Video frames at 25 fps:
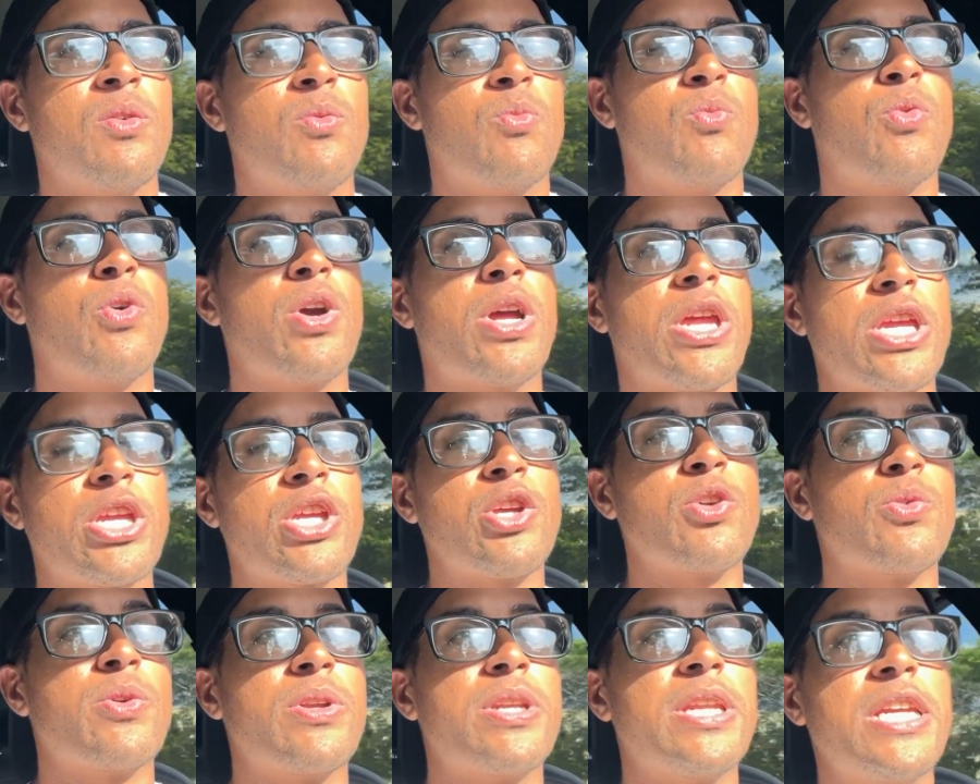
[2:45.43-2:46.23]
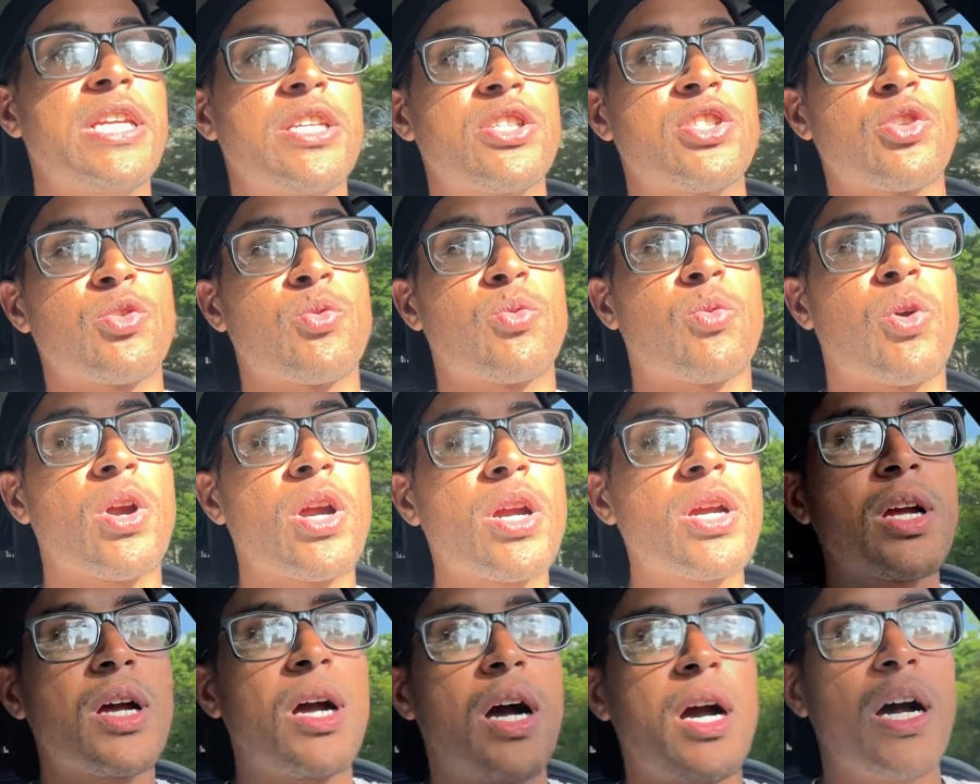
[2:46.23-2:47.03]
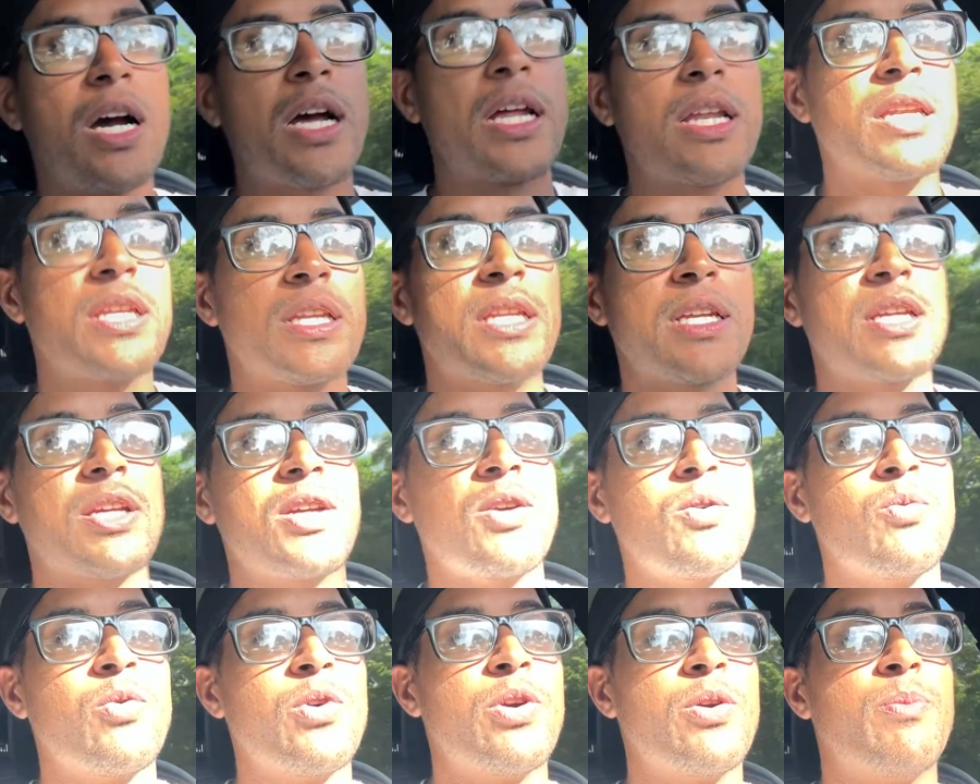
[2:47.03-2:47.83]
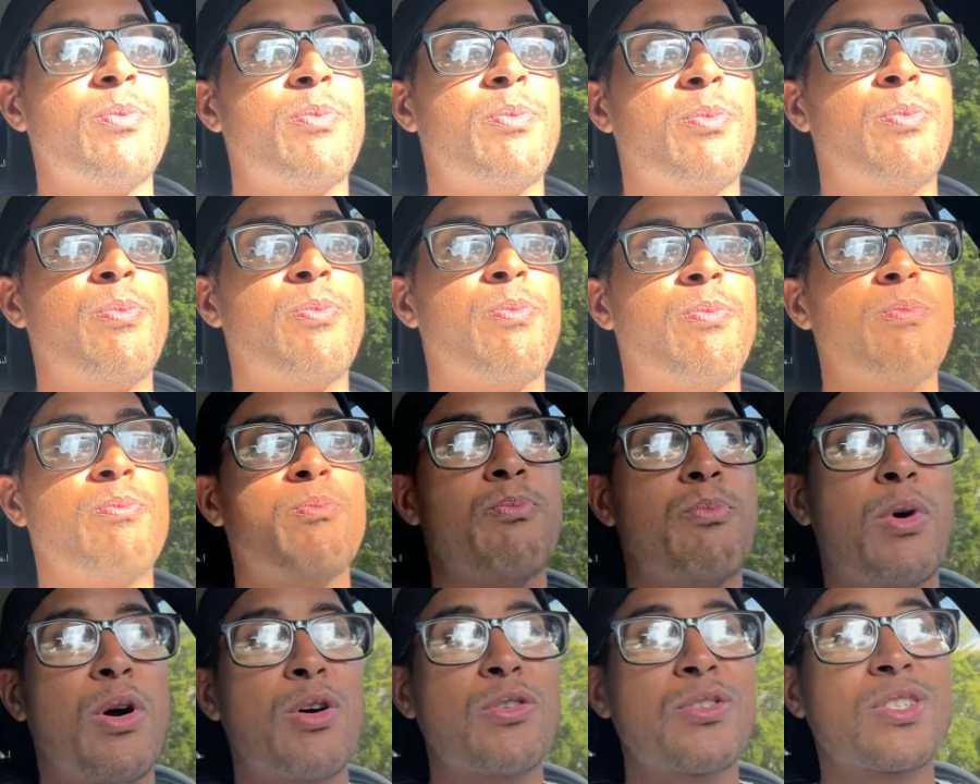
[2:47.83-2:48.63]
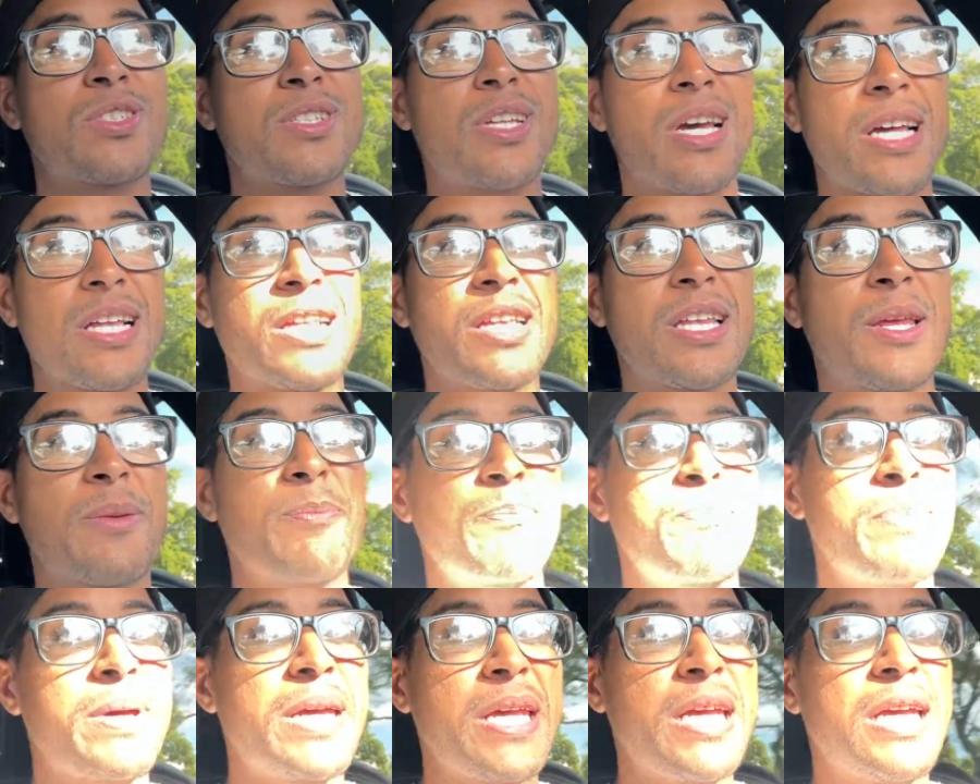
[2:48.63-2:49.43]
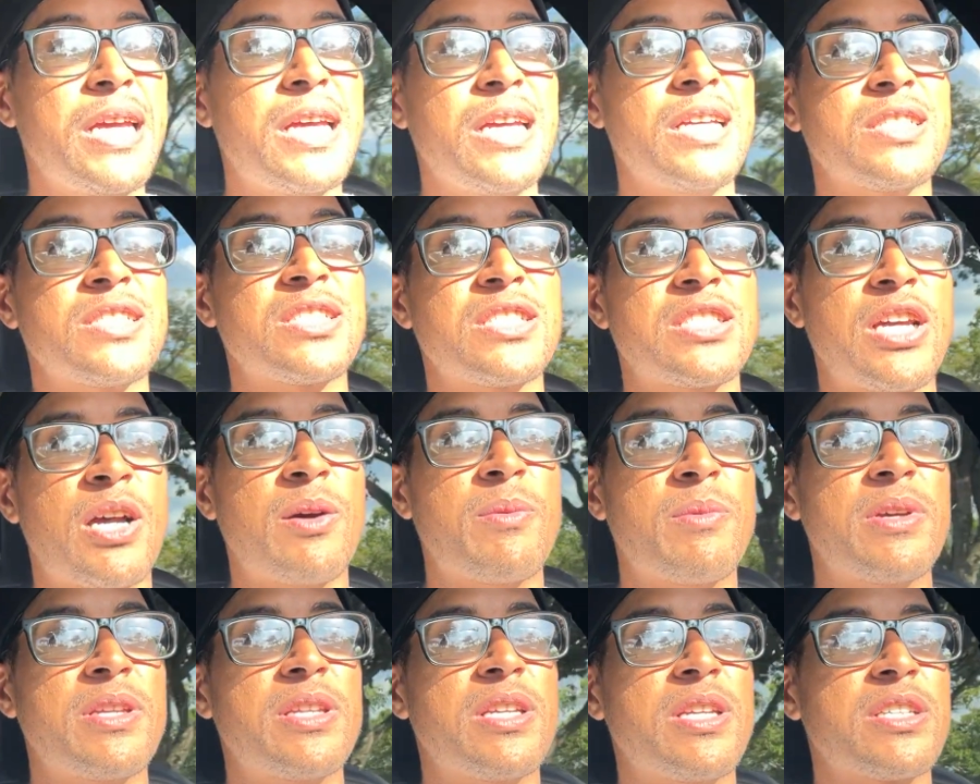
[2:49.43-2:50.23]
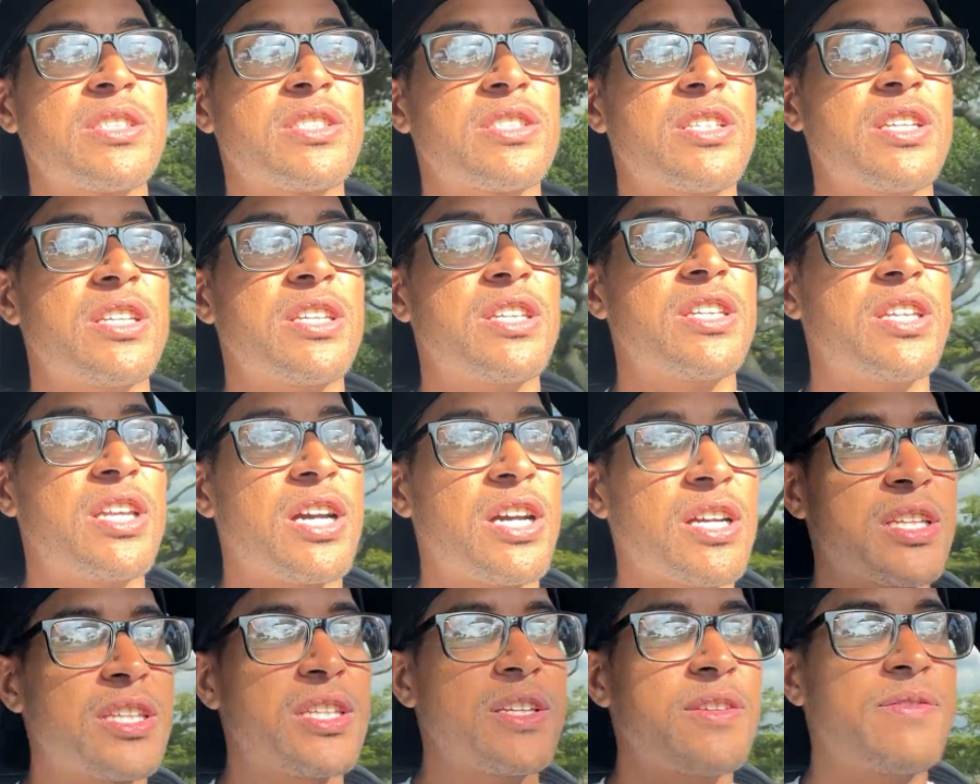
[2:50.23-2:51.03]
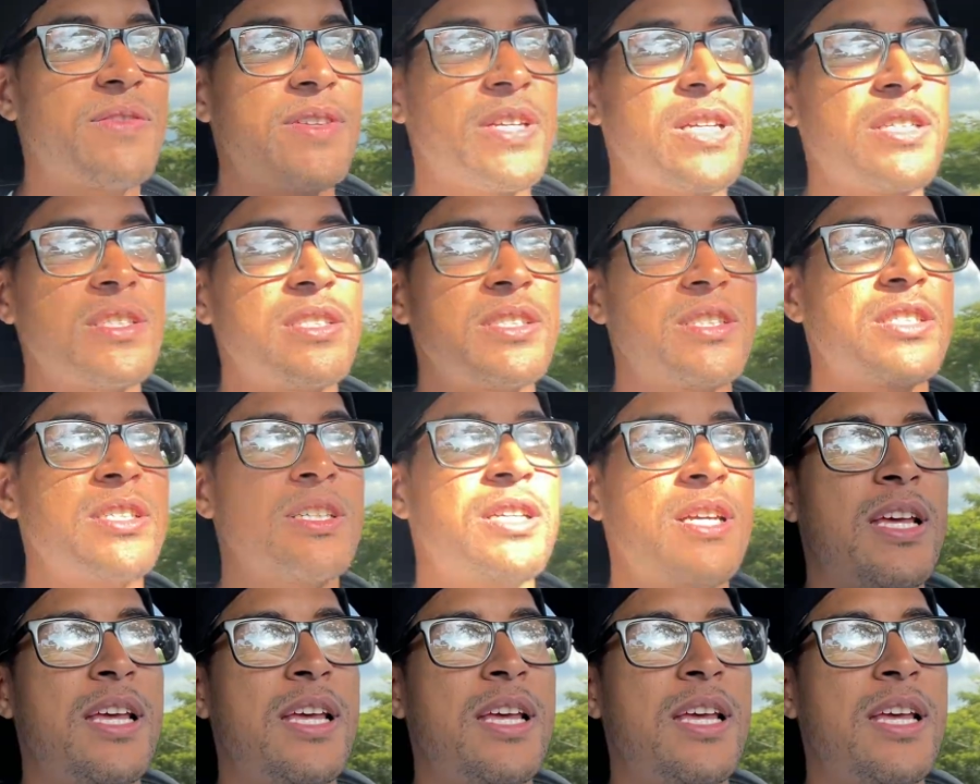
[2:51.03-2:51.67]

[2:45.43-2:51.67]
What you would need to work on would most likely be some of the seductiveness